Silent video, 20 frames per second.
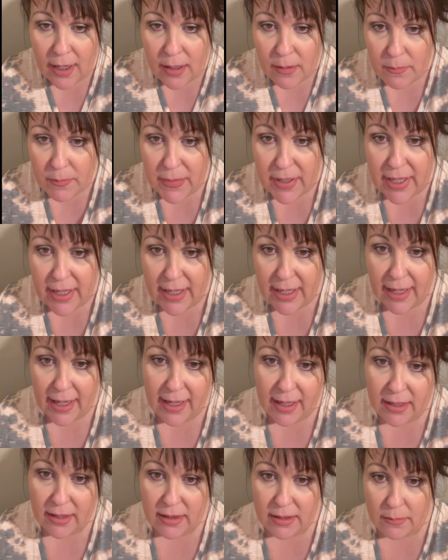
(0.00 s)
me
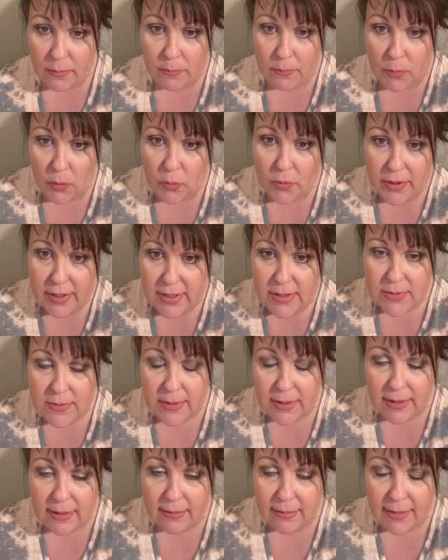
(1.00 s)
and the boys
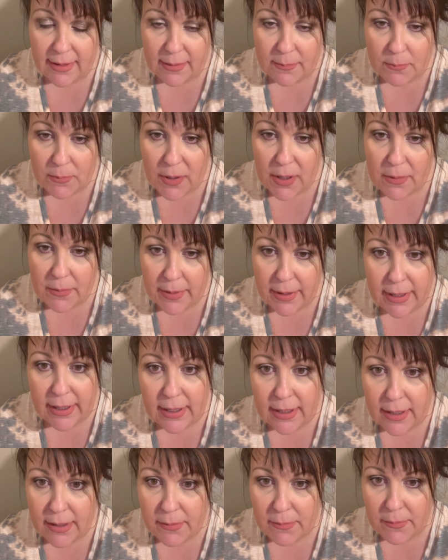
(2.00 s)
would probably
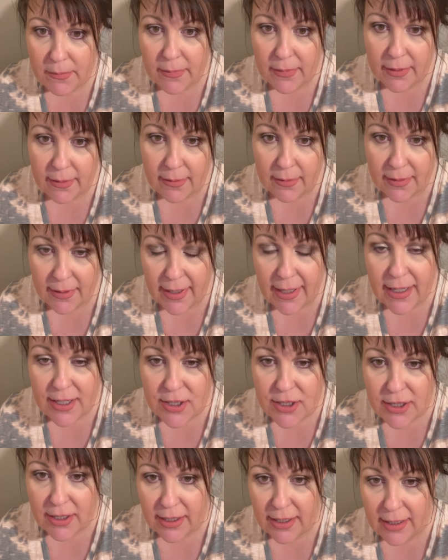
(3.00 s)
end up
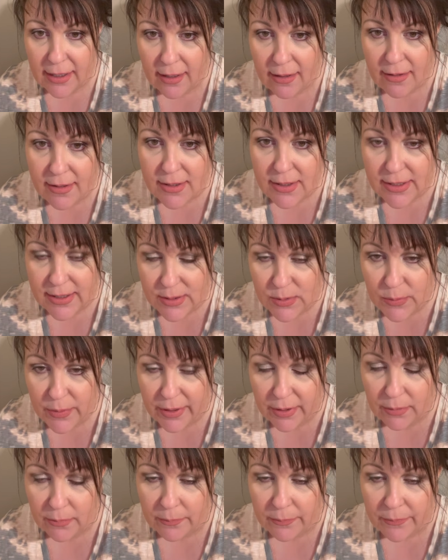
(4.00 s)
catching it all as
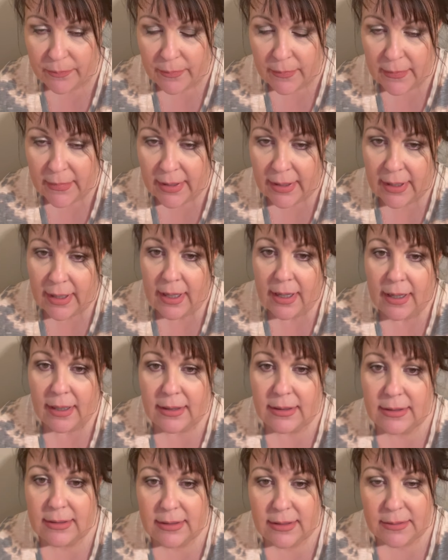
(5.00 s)
well.
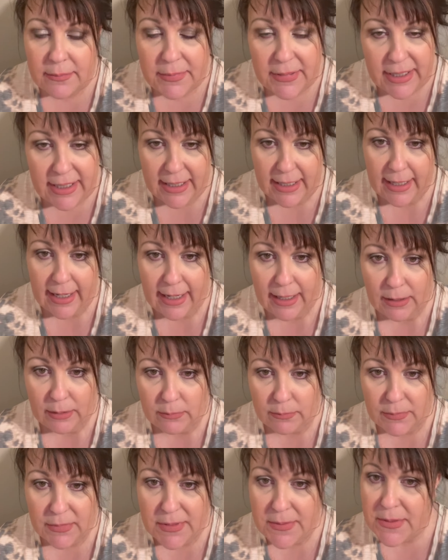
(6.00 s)
But anyhow,
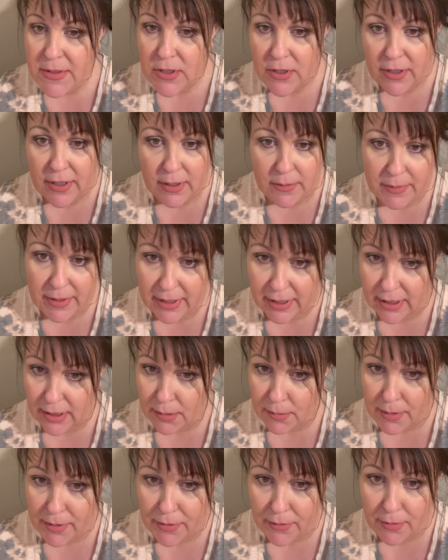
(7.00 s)
I'm sorry, I don't mean to clear
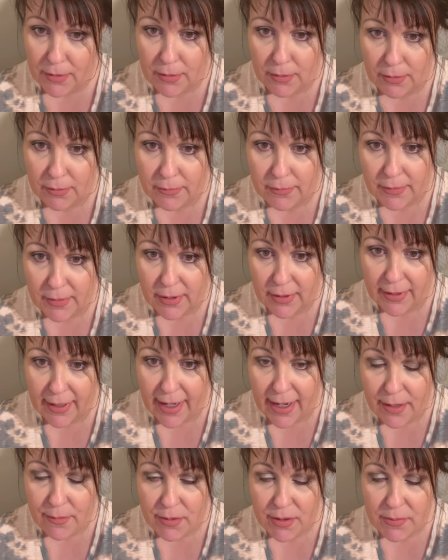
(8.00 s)
my throat on
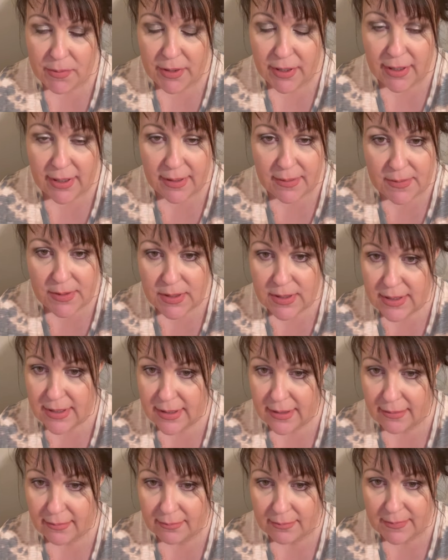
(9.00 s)
camera, but I'm sick
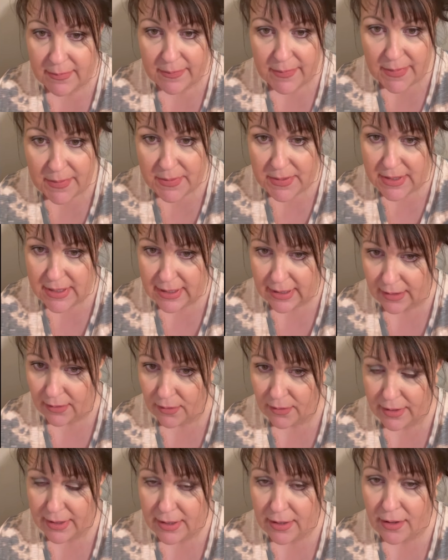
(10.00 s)
when
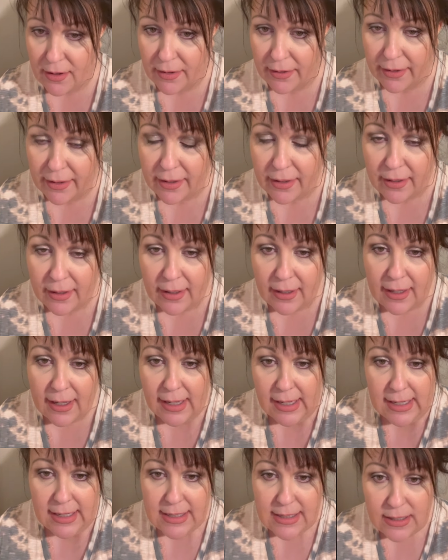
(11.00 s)
I talk.
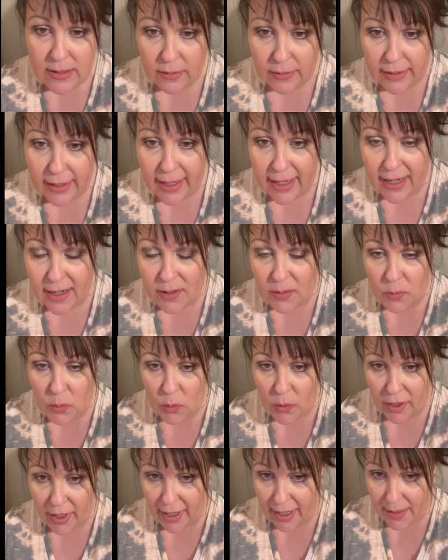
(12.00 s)
So anyhow,
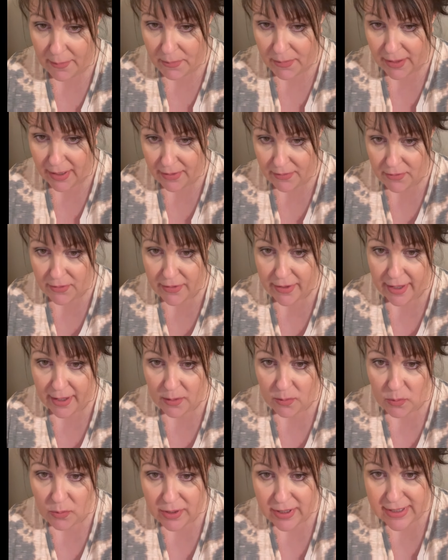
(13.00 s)
what happened after that
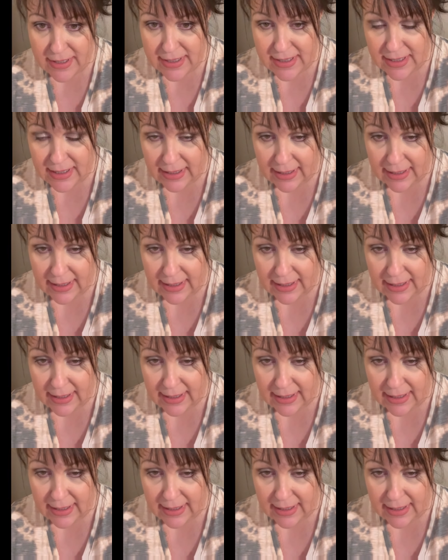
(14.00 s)
was